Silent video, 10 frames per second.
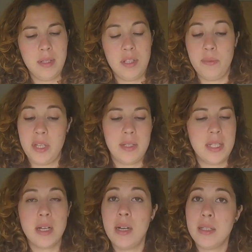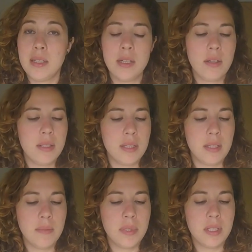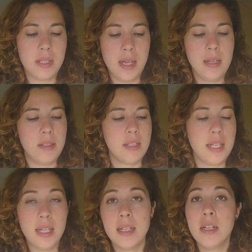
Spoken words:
Sometimes it's harder than other times. Yeah, you see?